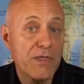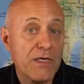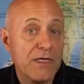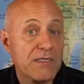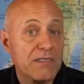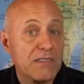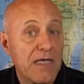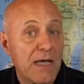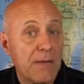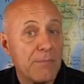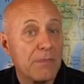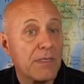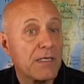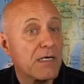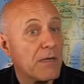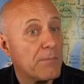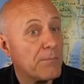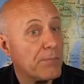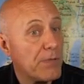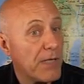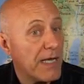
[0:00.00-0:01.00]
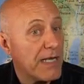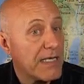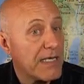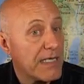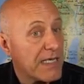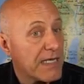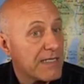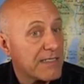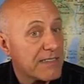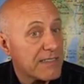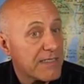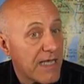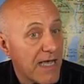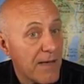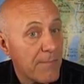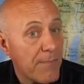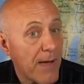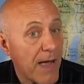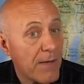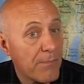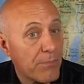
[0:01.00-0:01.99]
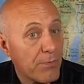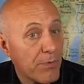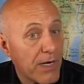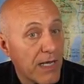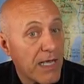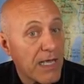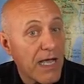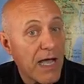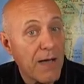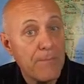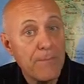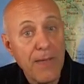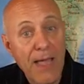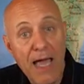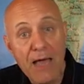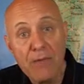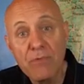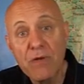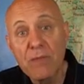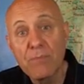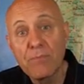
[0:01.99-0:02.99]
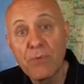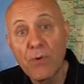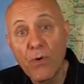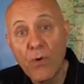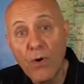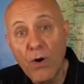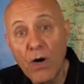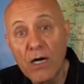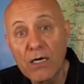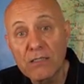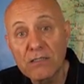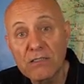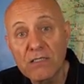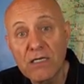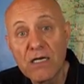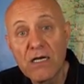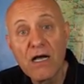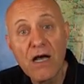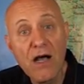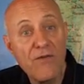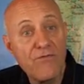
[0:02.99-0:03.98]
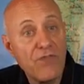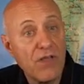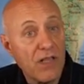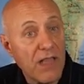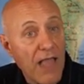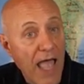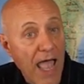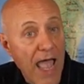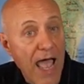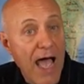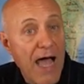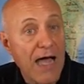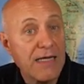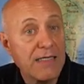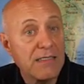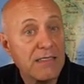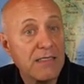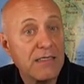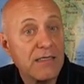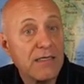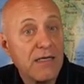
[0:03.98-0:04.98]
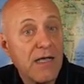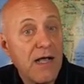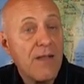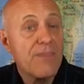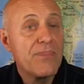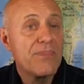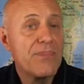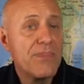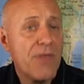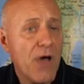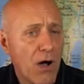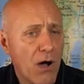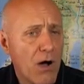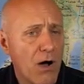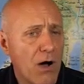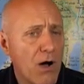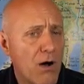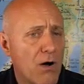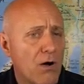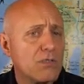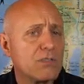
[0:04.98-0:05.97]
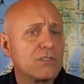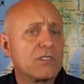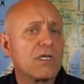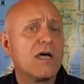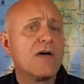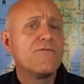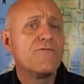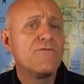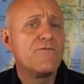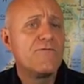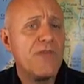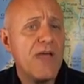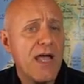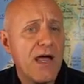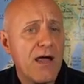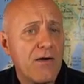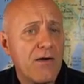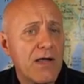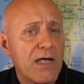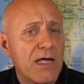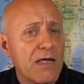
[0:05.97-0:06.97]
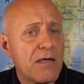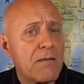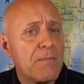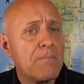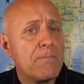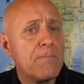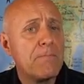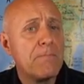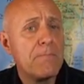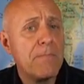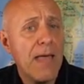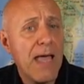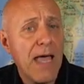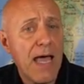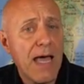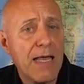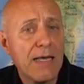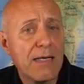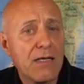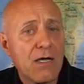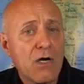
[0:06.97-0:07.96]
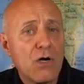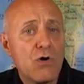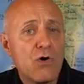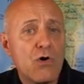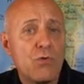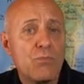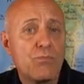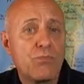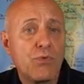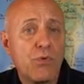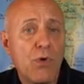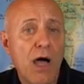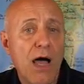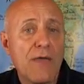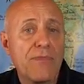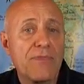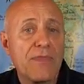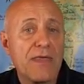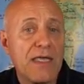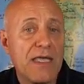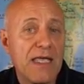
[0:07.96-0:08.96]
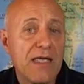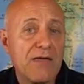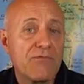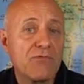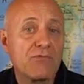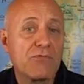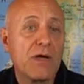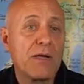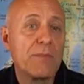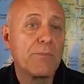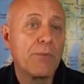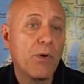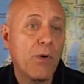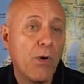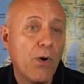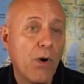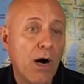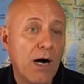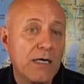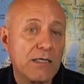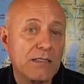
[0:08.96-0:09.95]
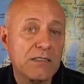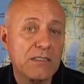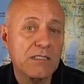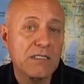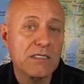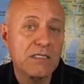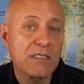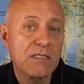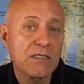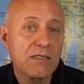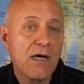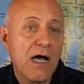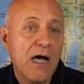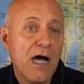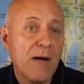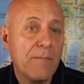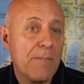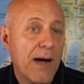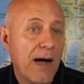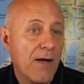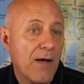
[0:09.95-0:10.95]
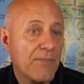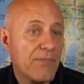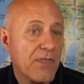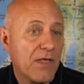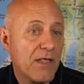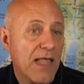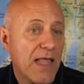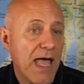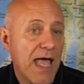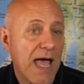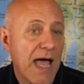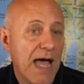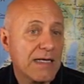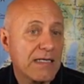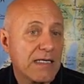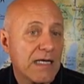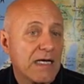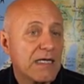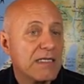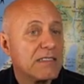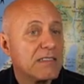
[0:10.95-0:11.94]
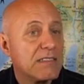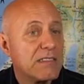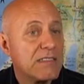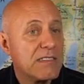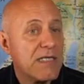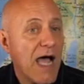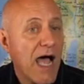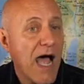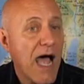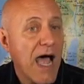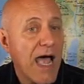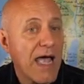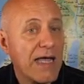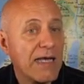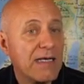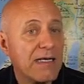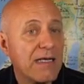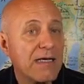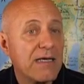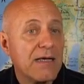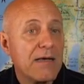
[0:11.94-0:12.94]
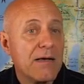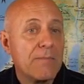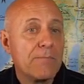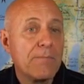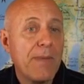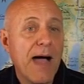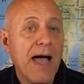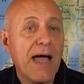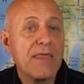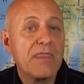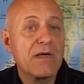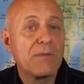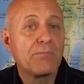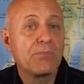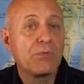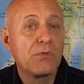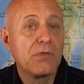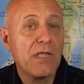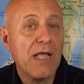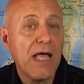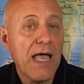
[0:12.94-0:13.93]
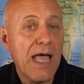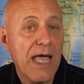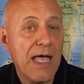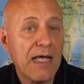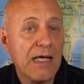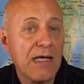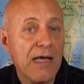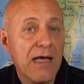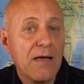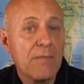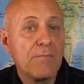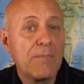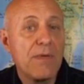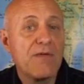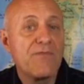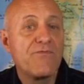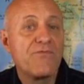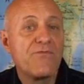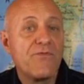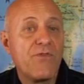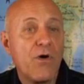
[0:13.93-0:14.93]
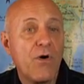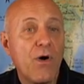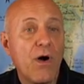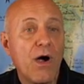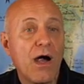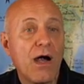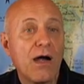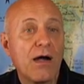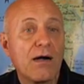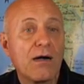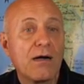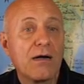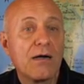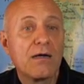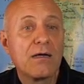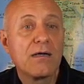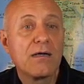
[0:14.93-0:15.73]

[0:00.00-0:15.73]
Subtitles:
the assembly complain against him by bringing a bad report of the land, those very men who brought the evil report about the land died by the plague before